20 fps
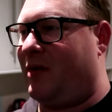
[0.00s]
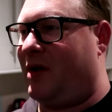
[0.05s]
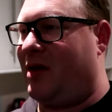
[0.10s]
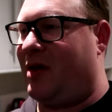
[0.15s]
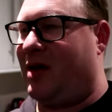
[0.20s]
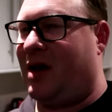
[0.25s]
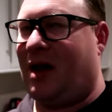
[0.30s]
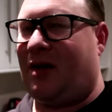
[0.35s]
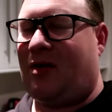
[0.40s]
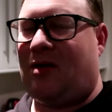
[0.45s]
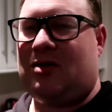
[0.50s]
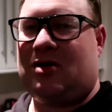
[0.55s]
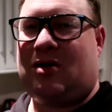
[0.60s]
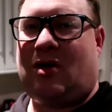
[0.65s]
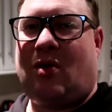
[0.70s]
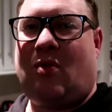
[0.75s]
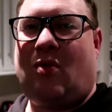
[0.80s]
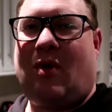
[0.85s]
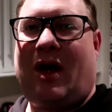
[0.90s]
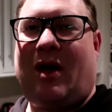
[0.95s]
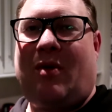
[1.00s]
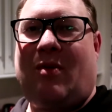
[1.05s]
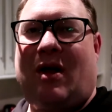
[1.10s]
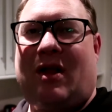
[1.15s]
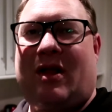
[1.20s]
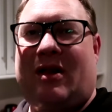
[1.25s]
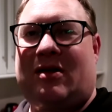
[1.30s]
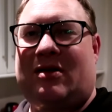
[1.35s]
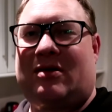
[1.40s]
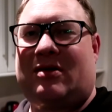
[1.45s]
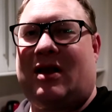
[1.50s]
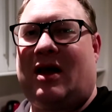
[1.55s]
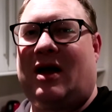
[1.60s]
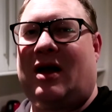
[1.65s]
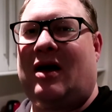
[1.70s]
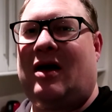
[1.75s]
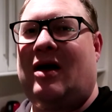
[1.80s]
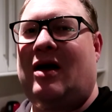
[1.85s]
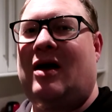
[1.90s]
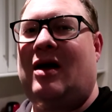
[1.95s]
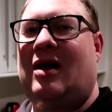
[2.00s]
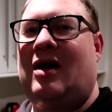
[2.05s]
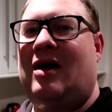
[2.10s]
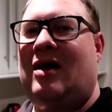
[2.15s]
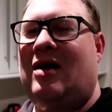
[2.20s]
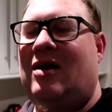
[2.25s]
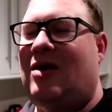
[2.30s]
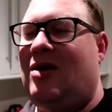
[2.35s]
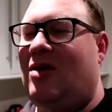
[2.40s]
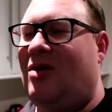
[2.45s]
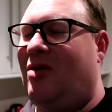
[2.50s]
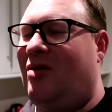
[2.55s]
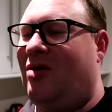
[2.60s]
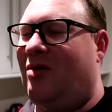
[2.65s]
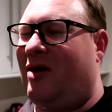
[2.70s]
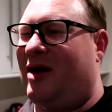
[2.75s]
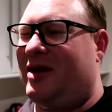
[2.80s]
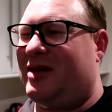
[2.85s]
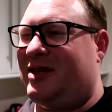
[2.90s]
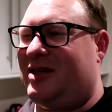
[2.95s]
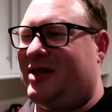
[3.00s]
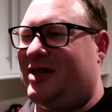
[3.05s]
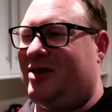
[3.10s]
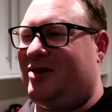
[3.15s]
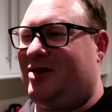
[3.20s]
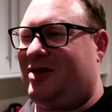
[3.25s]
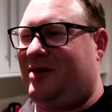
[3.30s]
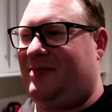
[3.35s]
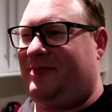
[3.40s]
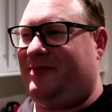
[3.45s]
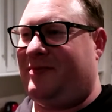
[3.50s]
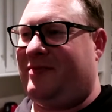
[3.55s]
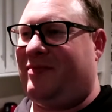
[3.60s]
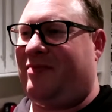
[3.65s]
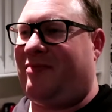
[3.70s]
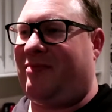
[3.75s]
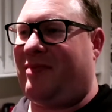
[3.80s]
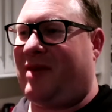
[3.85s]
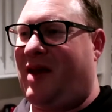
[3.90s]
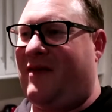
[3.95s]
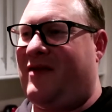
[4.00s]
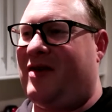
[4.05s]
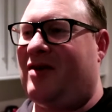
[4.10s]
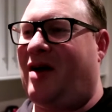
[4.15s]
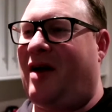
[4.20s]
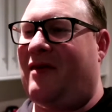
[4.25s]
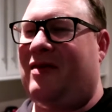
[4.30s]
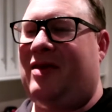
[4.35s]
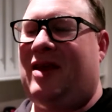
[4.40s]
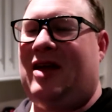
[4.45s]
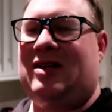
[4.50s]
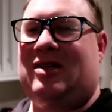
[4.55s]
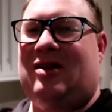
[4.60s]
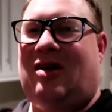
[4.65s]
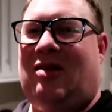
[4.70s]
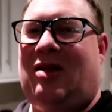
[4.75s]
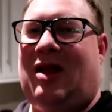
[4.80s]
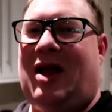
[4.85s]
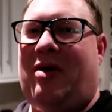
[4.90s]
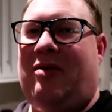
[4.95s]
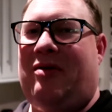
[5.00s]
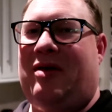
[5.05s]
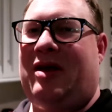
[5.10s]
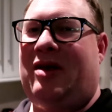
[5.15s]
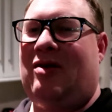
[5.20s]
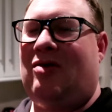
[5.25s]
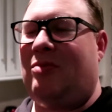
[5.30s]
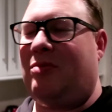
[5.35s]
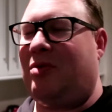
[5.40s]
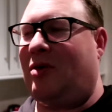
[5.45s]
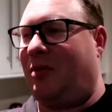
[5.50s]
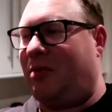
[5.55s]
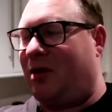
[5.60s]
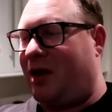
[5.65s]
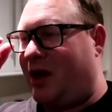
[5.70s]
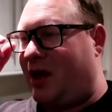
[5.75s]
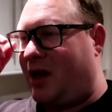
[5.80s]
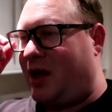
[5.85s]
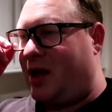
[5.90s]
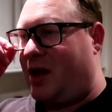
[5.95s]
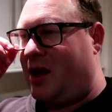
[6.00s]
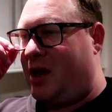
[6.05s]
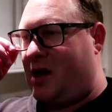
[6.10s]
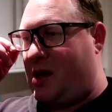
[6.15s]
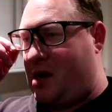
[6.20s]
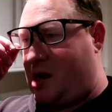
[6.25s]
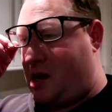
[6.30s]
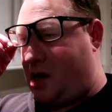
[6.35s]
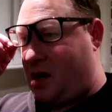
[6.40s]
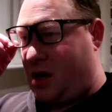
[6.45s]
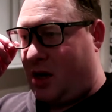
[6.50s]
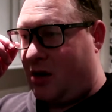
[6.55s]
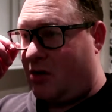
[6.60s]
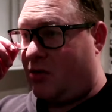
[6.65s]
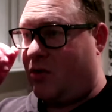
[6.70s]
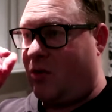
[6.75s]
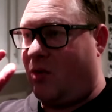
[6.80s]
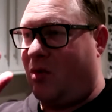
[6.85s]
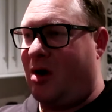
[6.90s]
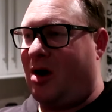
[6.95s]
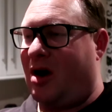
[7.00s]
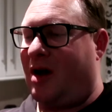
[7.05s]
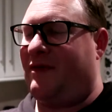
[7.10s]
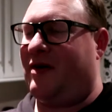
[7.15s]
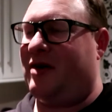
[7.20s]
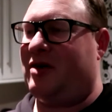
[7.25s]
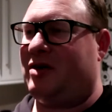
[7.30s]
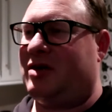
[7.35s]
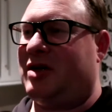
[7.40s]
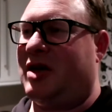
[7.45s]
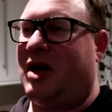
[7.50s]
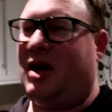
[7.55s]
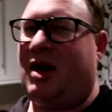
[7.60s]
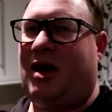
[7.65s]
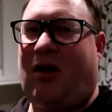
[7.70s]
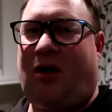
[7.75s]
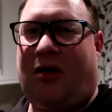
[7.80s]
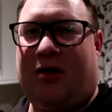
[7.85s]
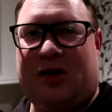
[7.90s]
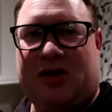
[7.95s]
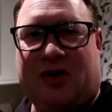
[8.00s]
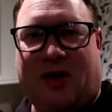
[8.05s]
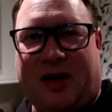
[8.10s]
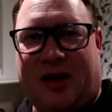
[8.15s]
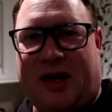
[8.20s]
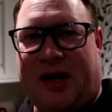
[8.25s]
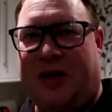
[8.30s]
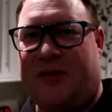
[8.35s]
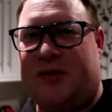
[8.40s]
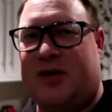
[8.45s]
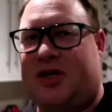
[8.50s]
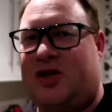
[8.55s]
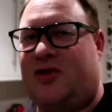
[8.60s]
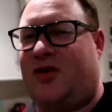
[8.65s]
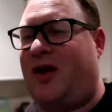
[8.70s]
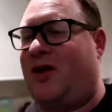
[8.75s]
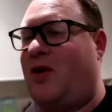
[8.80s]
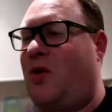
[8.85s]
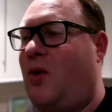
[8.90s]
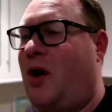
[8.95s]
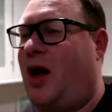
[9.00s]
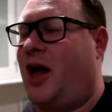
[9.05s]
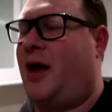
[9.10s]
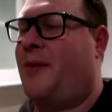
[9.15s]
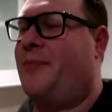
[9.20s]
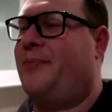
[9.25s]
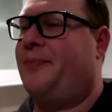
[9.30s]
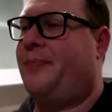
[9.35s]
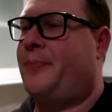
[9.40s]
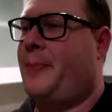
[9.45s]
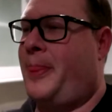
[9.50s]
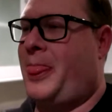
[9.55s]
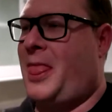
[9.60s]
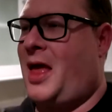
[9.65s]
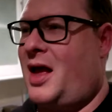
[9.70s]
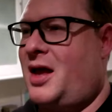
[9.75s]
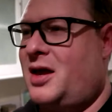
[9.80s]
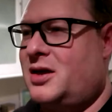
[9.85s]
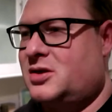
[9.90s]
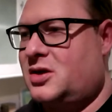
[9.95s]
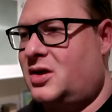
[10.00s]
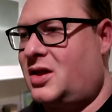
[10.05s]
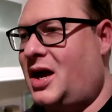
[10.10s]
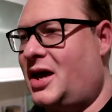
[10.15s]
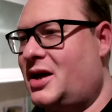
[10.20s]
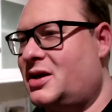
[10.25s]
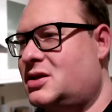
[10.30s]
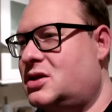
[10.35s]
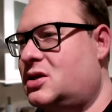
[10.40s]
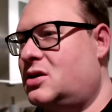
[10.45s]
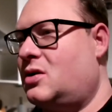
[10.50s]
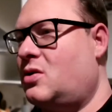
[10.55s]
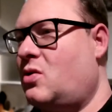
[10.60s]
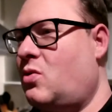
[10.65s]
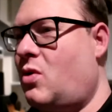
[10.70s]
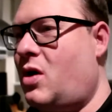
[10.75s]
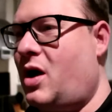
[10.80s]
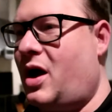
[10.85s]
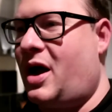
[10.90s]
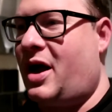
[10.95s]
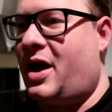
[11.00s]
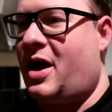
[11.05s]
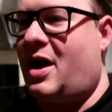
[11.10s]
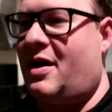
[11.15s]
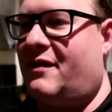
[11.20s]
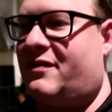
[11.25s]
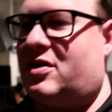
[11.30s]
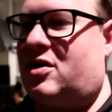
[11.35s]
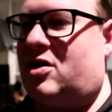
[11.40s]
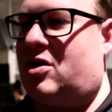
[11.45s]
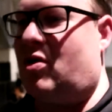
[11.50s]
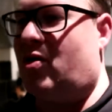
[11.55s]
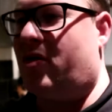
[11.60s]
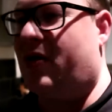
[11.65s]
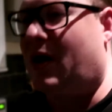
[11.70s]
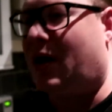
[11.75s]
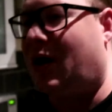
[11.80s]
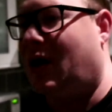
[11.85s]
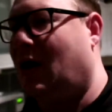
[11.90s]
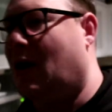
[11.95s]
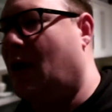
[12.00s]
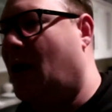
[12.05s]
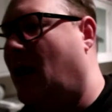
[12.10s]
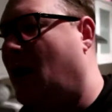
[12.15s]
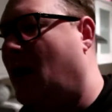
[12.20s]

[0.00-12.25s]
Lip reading: and I've just got to wait while it does that. Otherwise it just, if you know, everything is not loaded up properly, it doesn't work if I just turn it on and try to use it straight away. So that's why I have to do that.